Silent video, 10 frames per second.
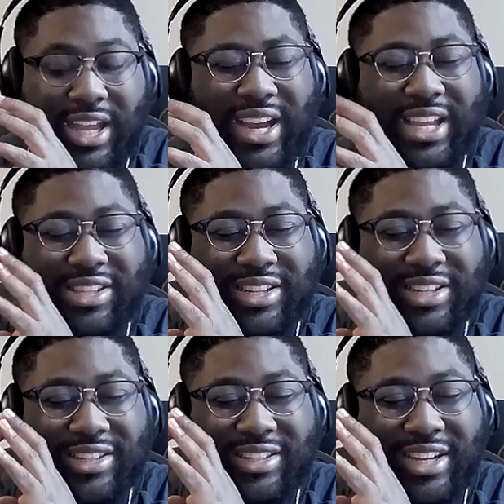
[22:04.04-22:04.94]
guess, in a
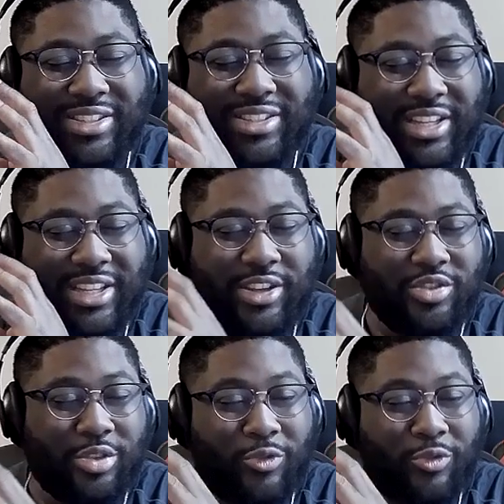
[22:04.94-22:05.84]
sense,
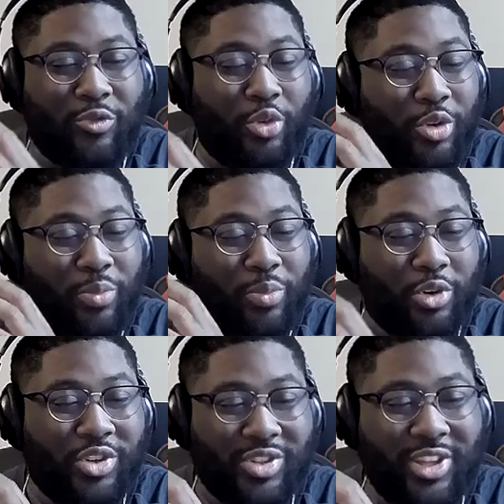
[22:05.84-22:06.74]
easier for you
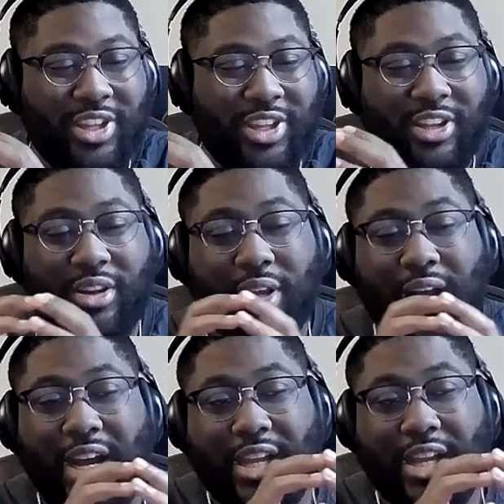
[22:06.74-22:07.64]
personally than,
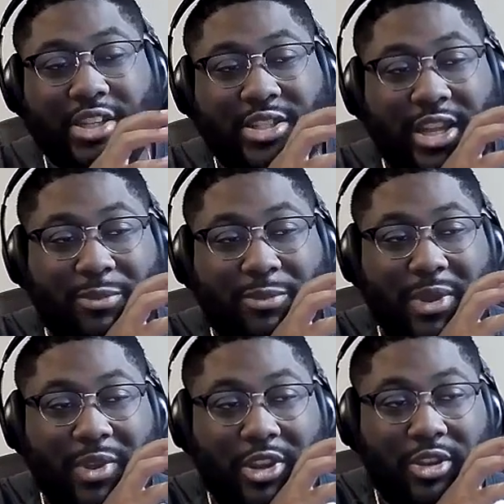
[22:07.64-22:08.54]
I guess, like
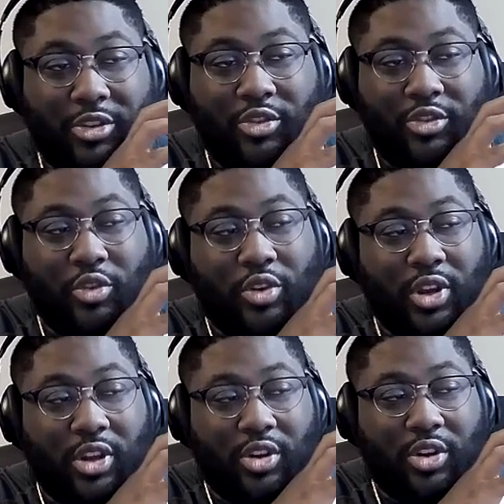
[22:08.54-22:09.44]
maybe during
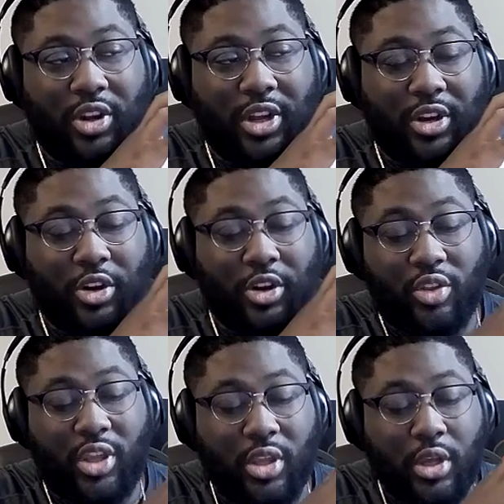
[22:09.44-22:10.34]
your
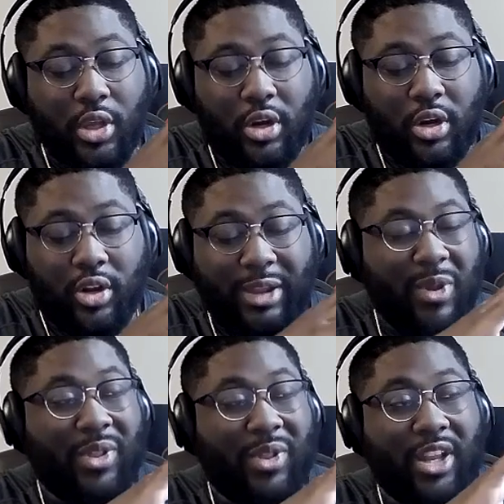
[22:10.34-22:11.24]
early, or like maybe
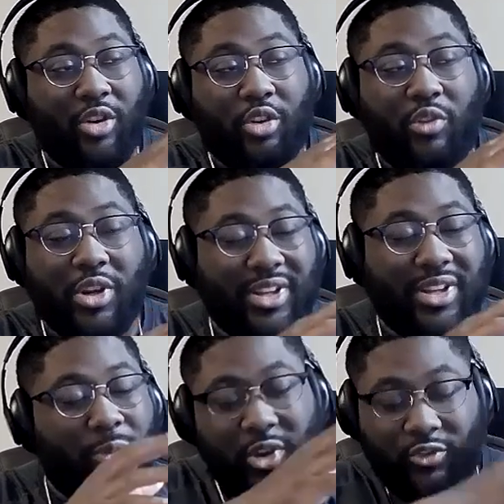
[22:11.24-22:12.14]
like the early rush, like
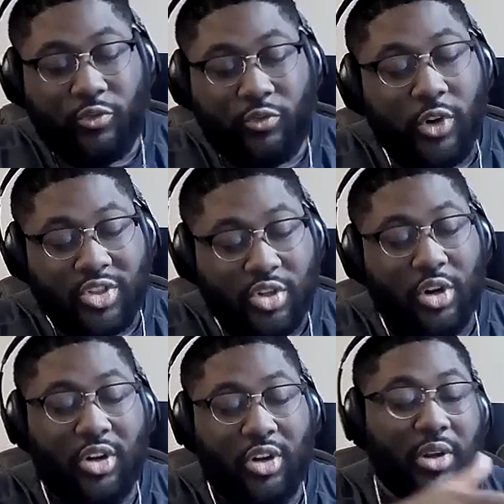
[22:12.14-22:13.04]
when you first
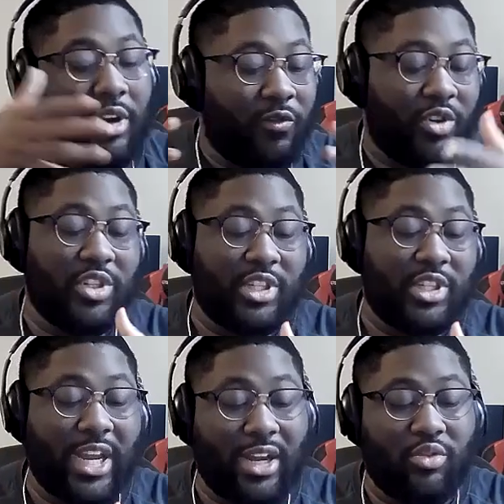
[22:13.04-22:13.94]
started versus
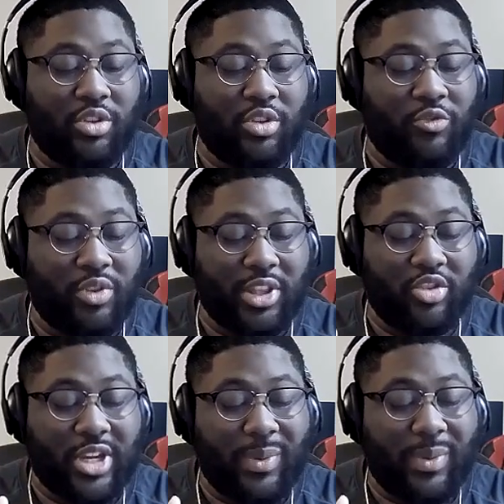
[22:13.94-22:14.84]
now? Do you feel like the
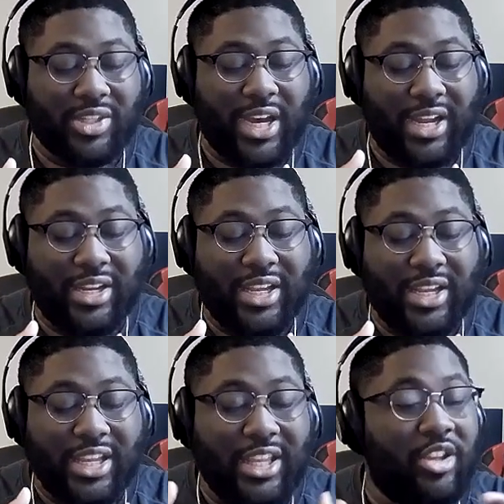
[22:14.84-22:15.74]
job has gotten
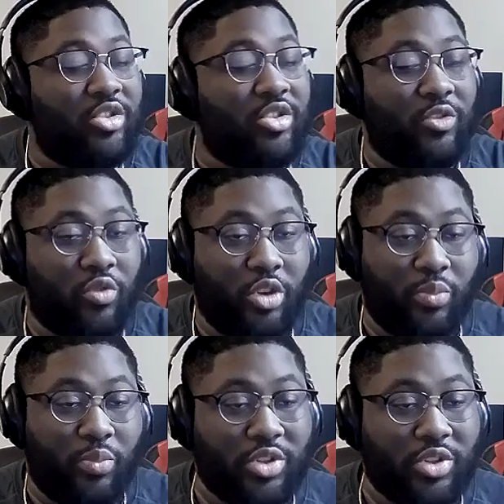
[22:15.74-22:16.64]
easier for you
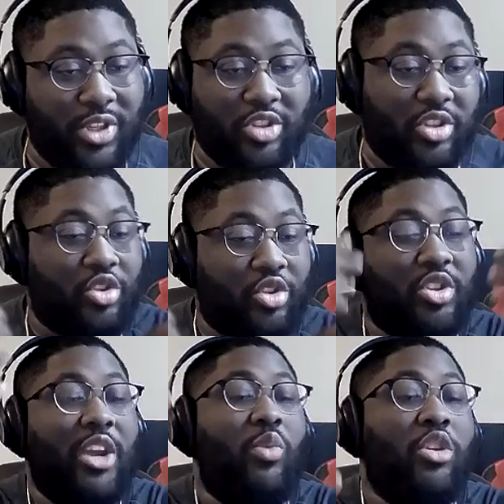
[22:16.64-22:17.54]
personally, just in terms of like
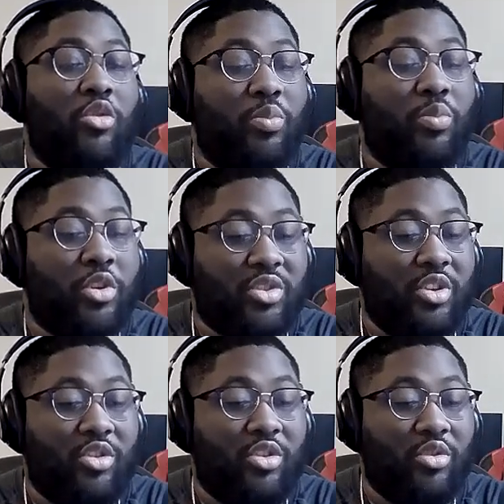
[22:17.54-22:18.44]
what you personally
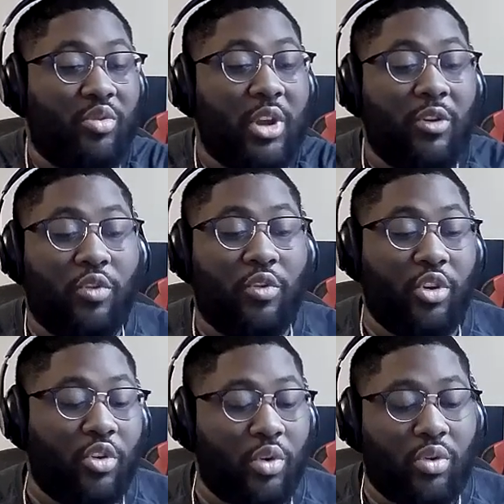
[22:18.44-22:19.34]
do for your
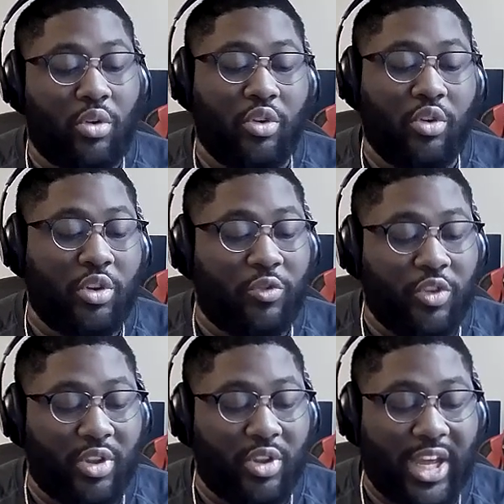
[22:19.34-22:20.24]
role, or do you feel
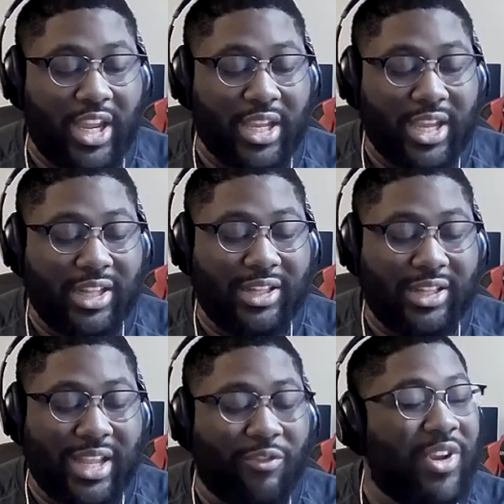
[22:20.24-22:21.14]
like
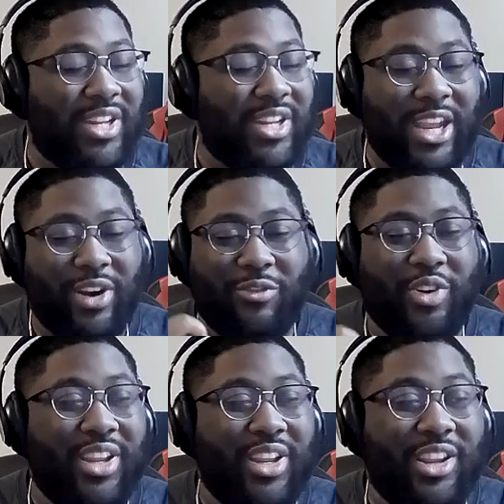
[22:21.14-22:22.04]
every day or every
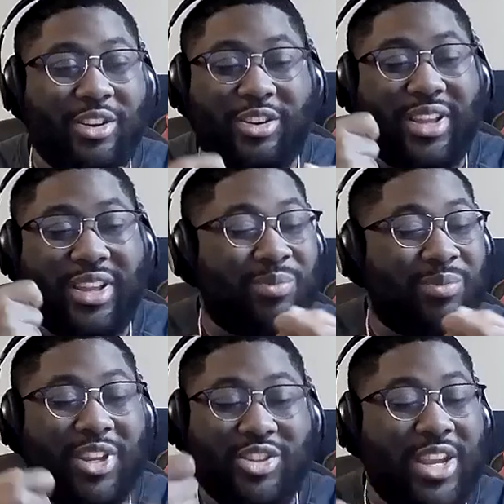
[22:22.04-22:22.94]
year, like,
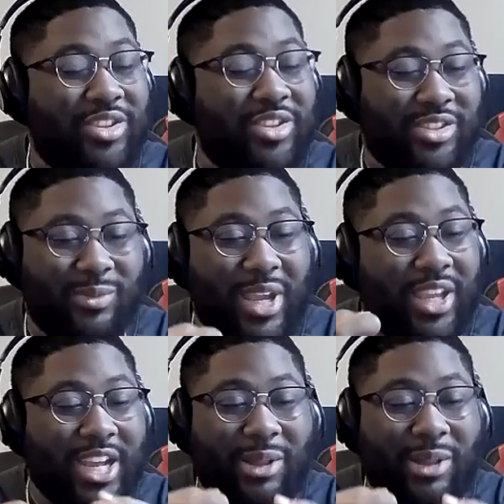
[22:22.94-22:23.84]
something changes to make it
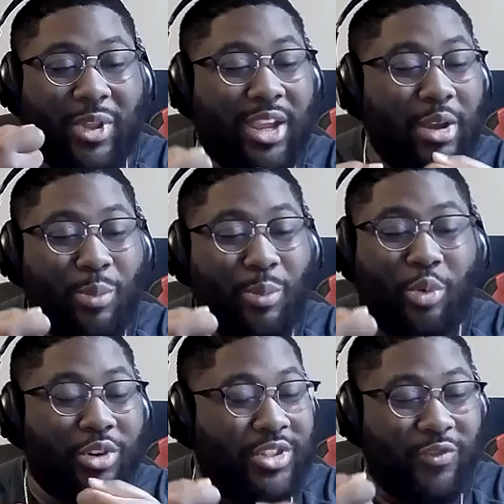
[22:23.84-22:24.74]
kind of like more
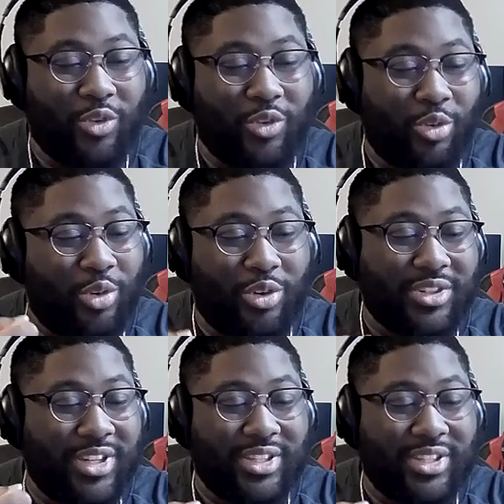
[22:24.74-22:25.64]
difficult, or
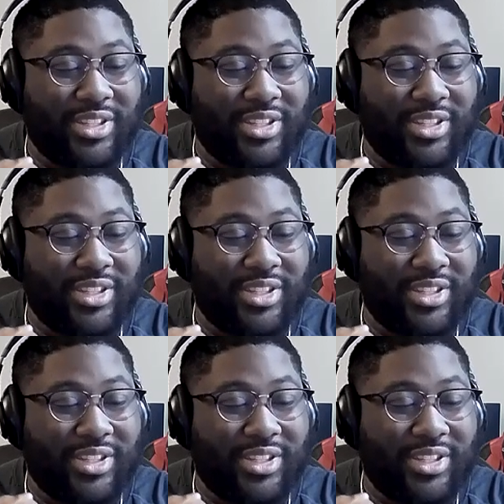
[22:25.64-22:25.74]
is kind of